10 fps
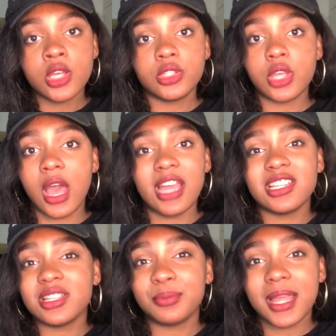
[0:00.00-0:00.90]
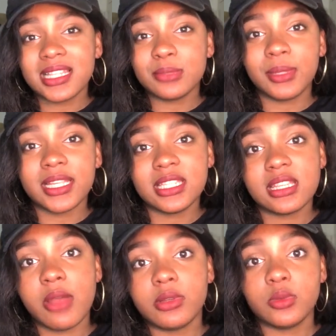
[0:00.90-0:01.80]
So I just applied to places
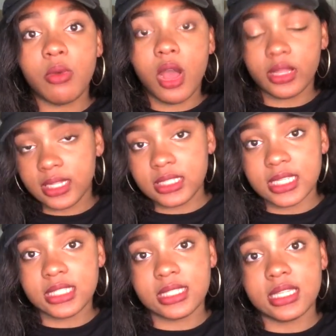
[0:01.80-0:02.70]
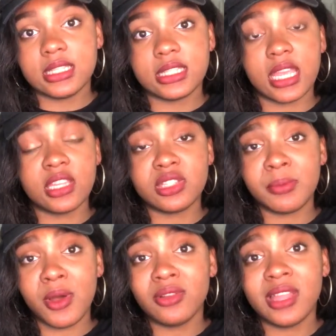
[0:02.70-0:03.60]
that was walking distance, and
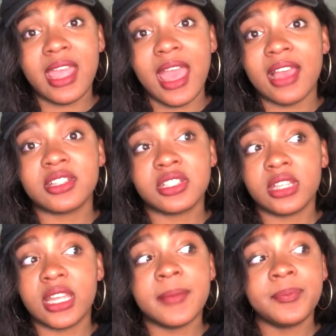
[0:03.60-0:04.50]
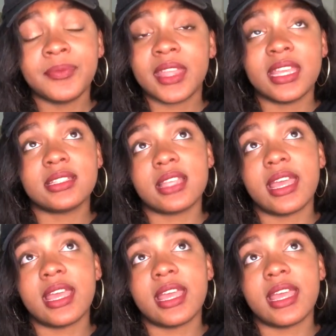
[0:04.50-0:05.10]
Chipotle actually is